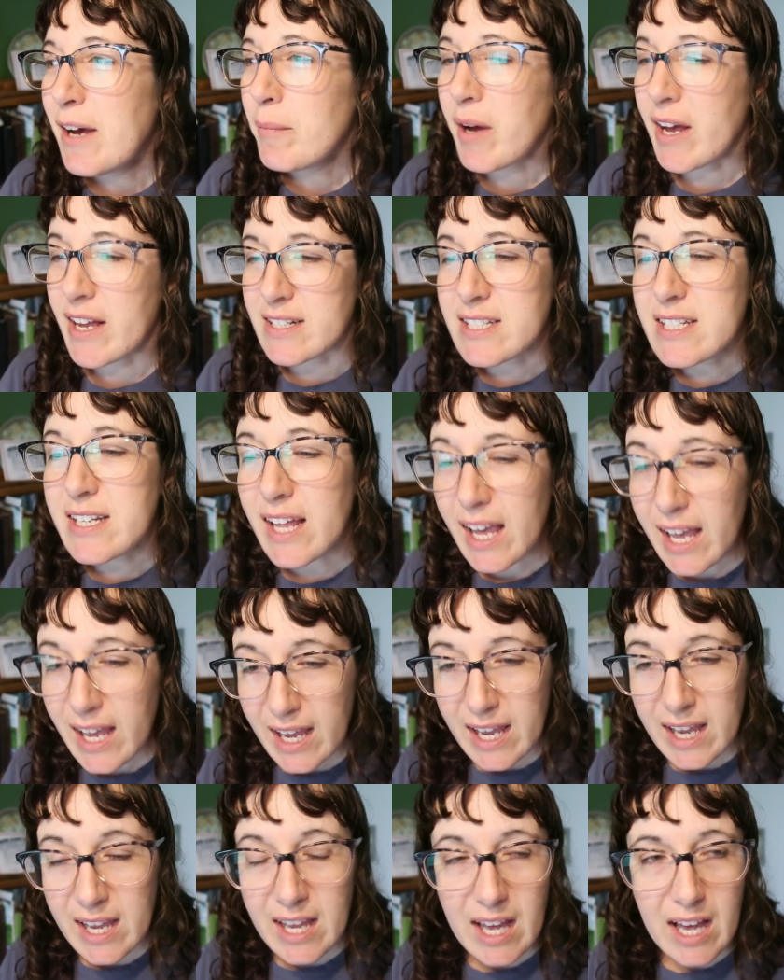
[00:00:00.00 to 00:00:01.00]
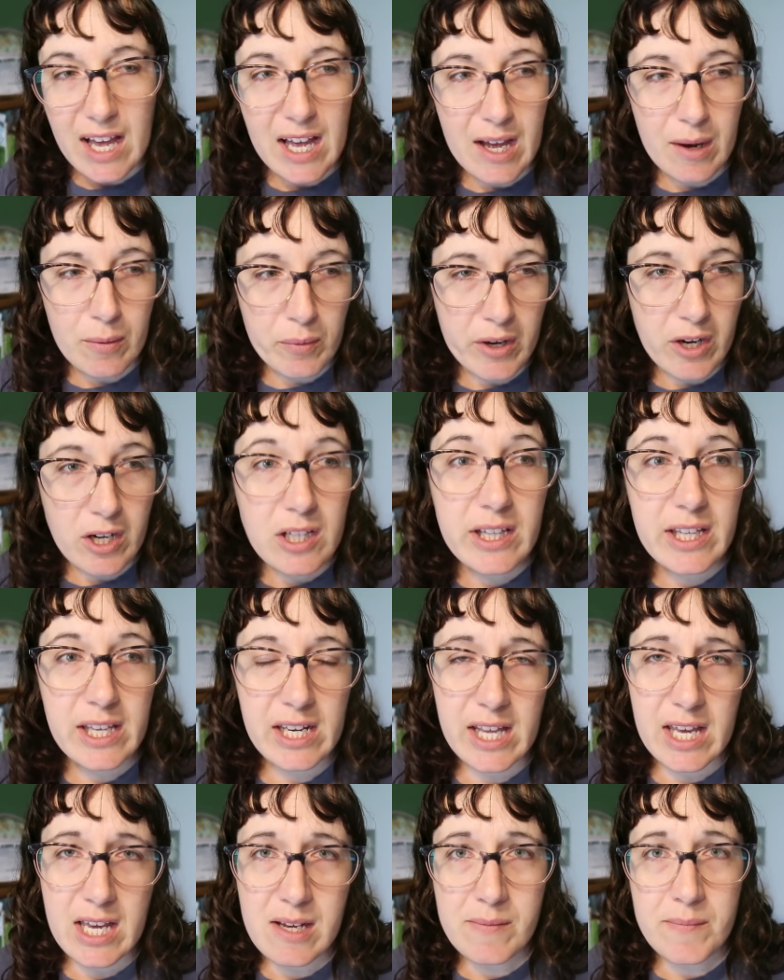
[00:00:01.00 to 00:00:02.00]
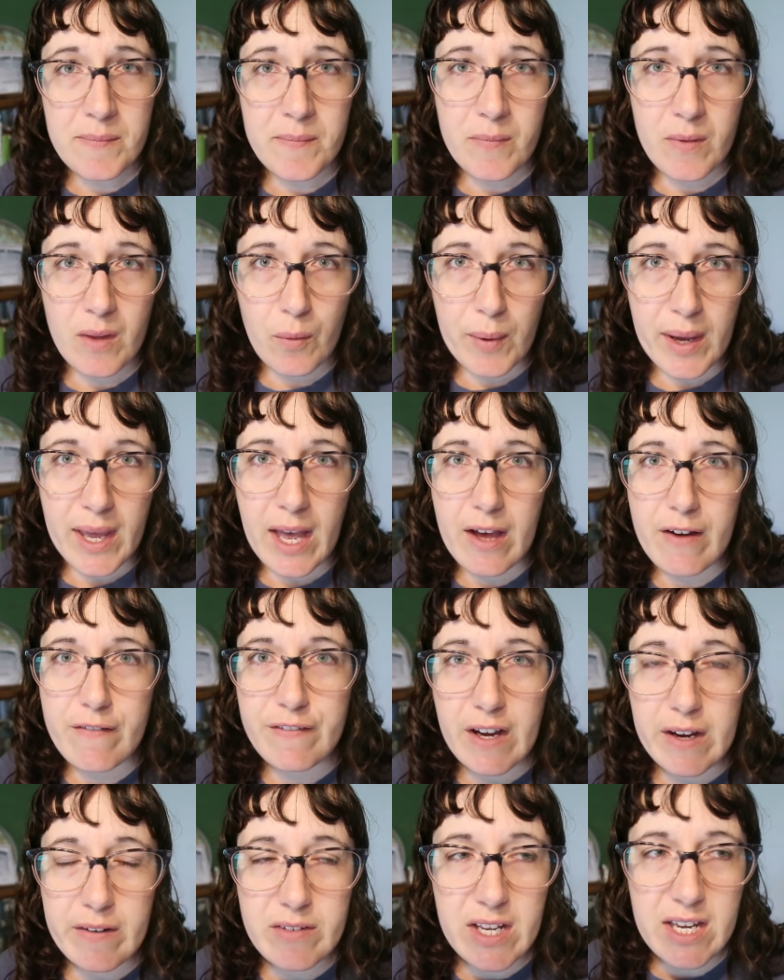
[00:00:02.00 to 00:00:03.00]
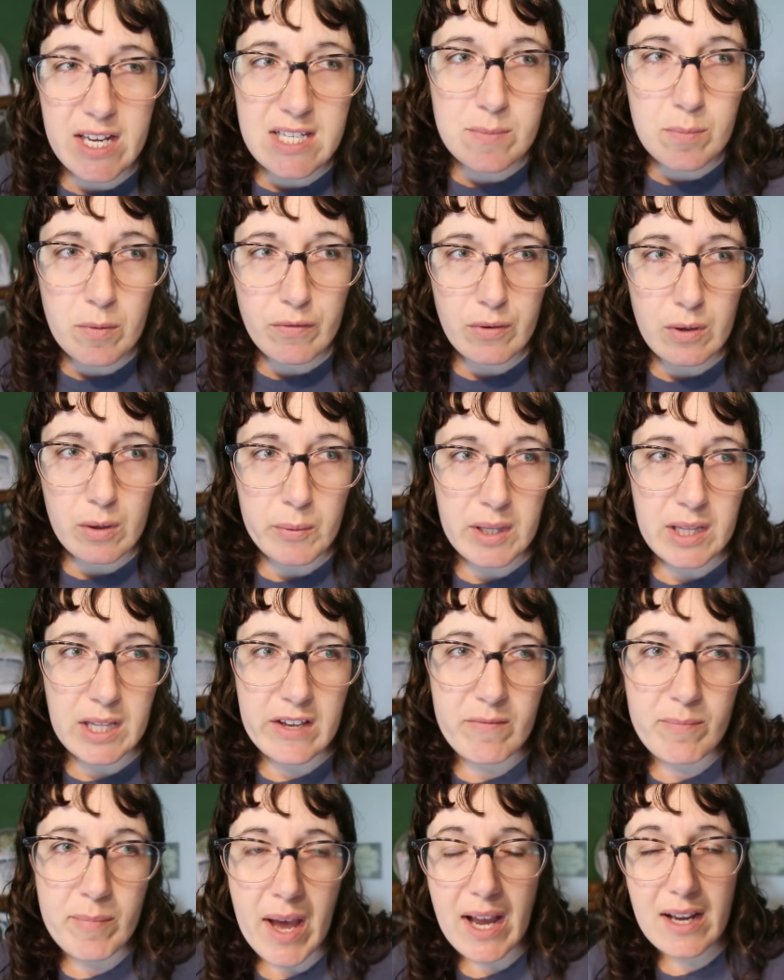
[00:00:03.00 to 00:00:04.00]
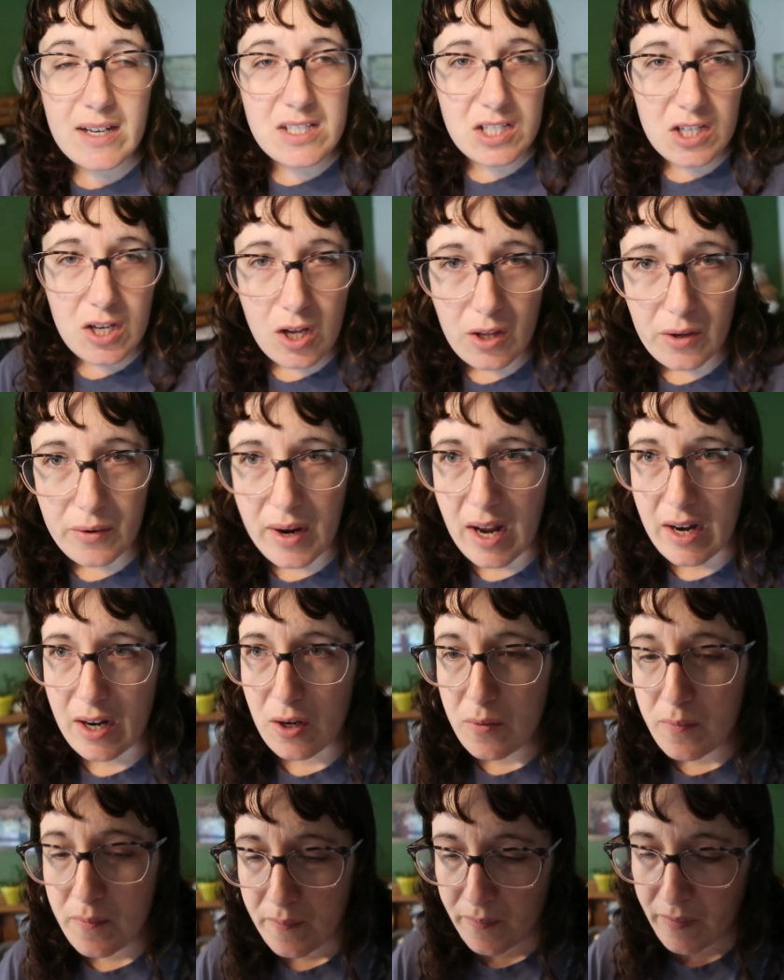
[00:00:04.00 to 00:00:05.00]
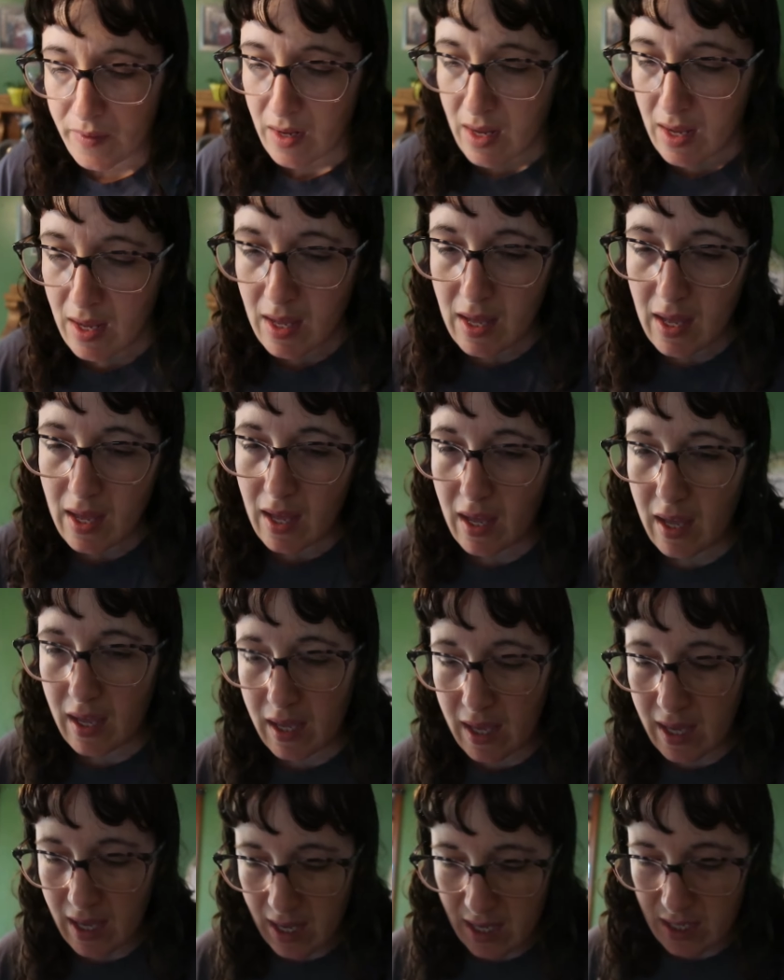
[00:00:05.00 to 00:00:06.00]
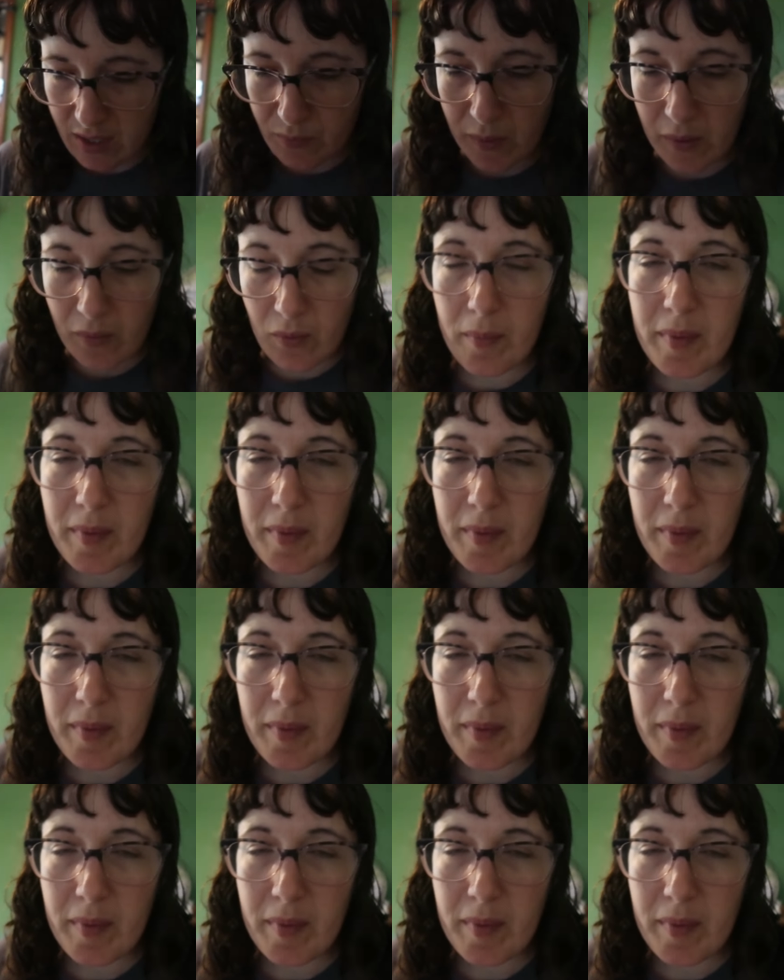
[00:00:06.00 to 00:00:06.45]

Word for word: But today uh, we're cleaning. We have five days before we leave back to Colorado. And we